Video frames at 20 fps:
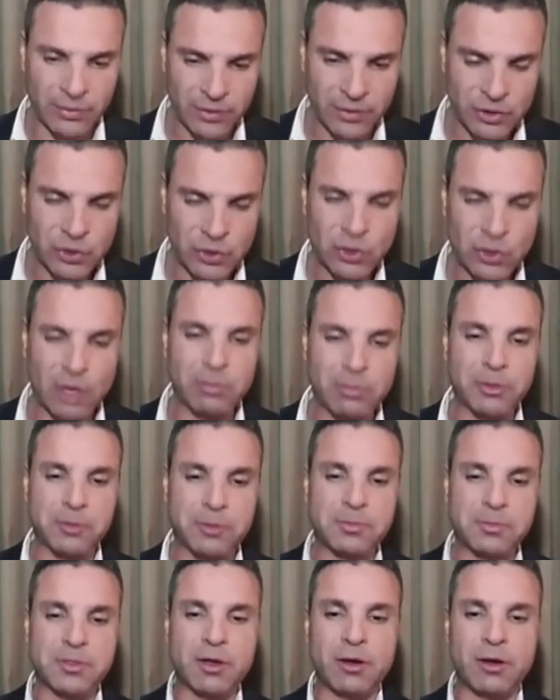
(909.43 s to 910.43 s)

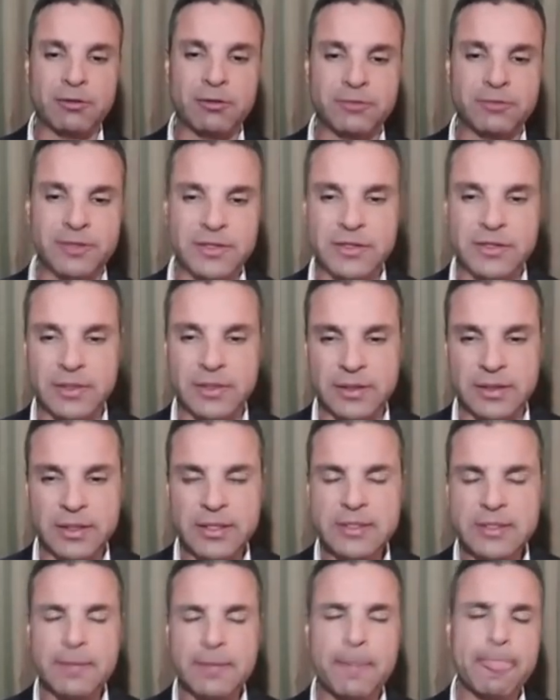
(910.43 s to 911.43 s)
suburbs of the
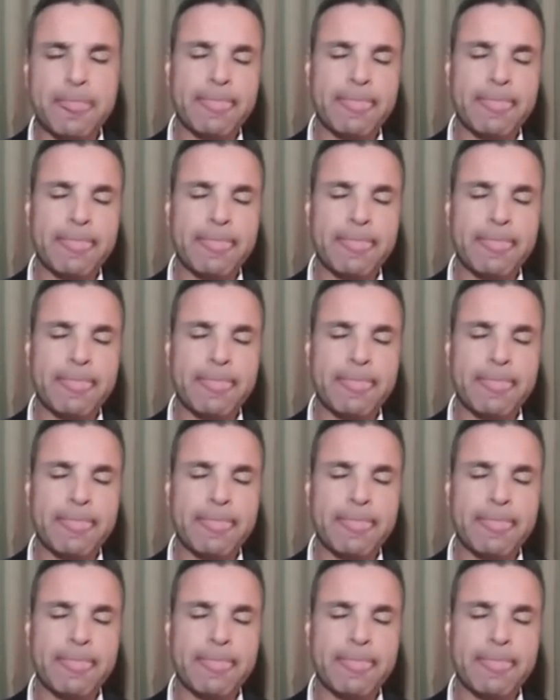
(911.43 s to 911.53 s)
cities.